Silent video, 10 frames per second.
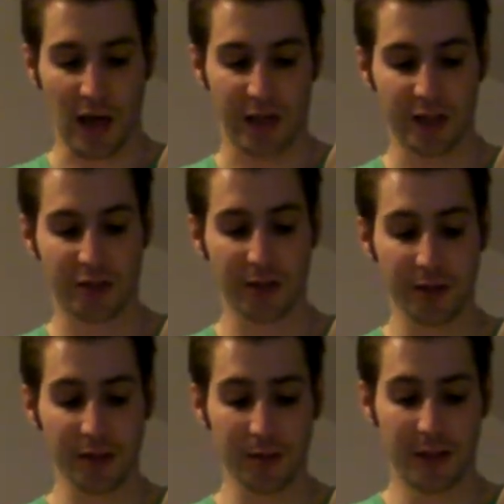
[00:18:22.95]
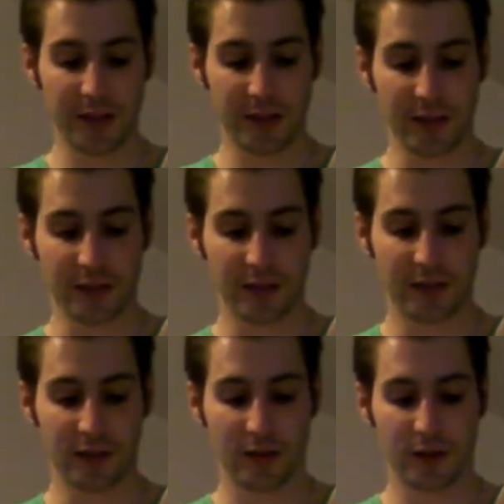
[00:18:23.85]
I assure you, my
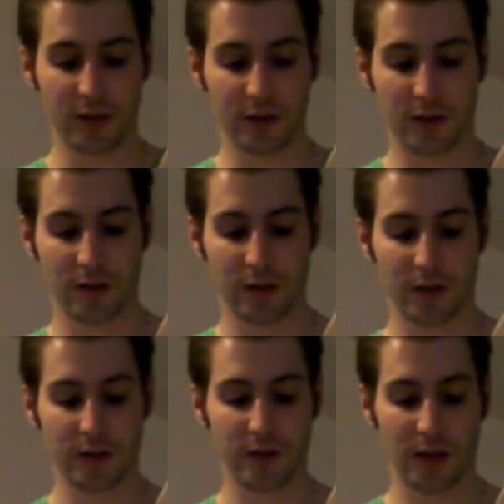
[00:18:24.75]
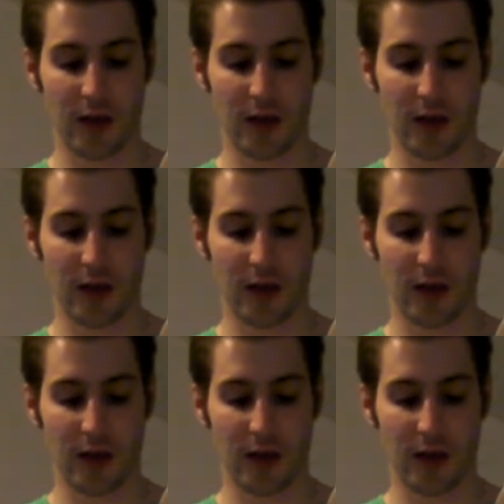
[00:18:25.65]
dears sirs,